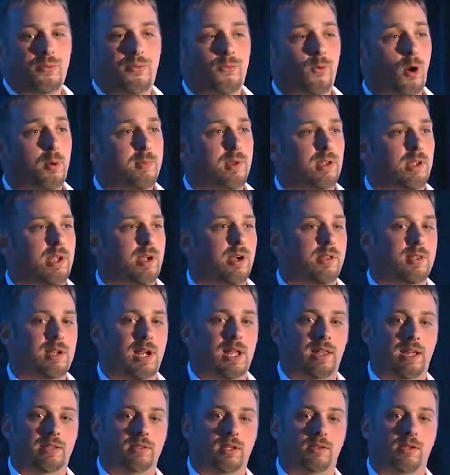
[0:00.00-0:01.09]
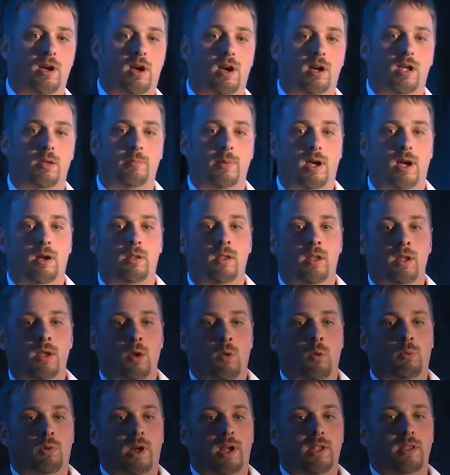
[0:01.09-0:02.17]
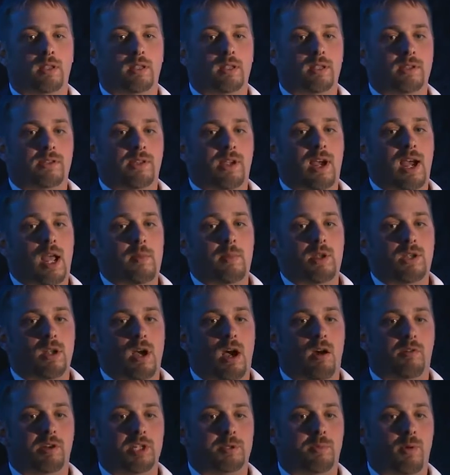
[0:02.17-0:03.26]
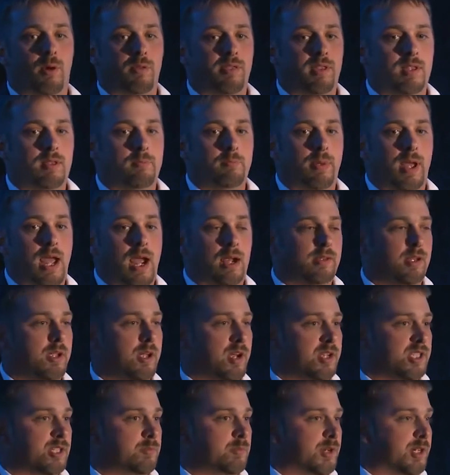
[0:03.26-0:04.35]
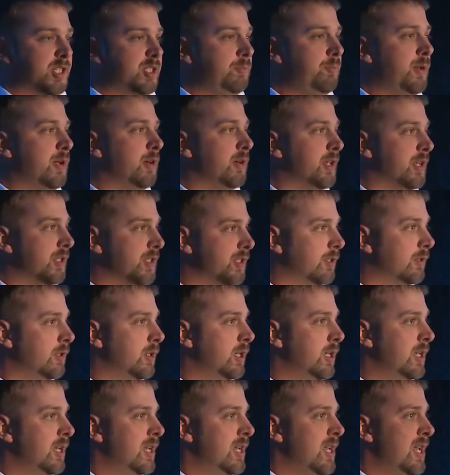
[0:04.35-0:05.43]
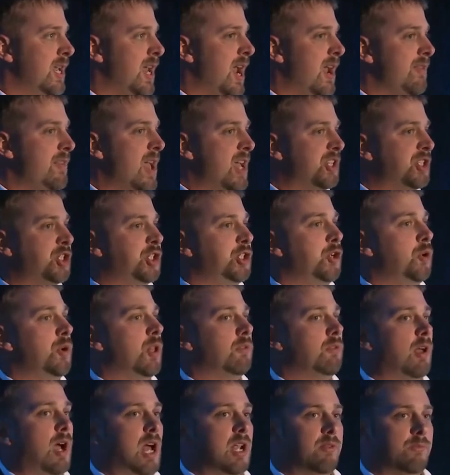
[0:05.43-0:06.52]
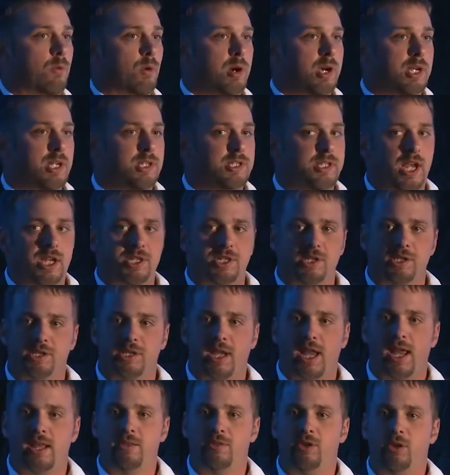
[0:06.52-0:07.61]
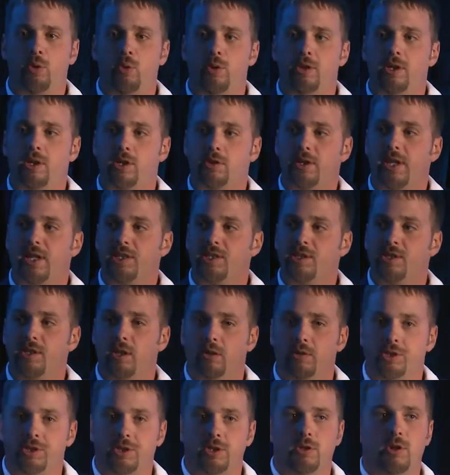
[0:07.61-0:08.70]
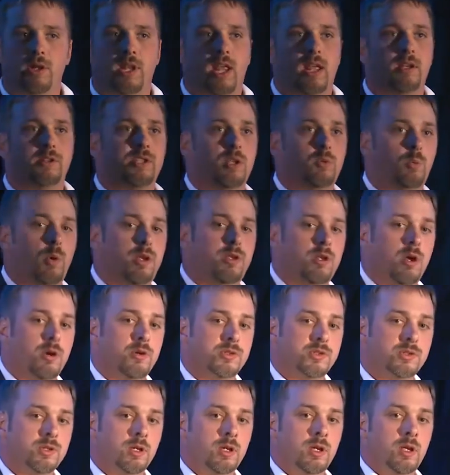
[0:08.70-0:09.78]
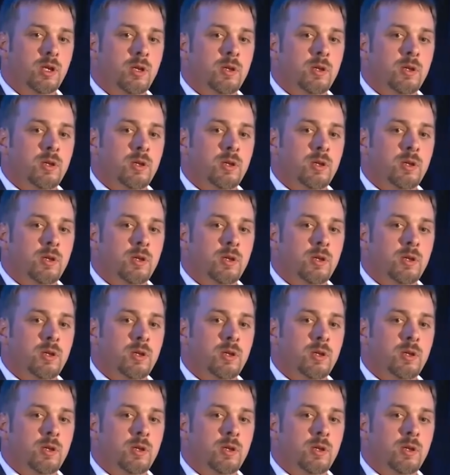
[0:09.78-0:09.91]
a little formula here that I like to talk about, where time and knowledge both impact the customer experience. And that's true in a lot of organizations, and to a degree it's still true at Andersen Windows.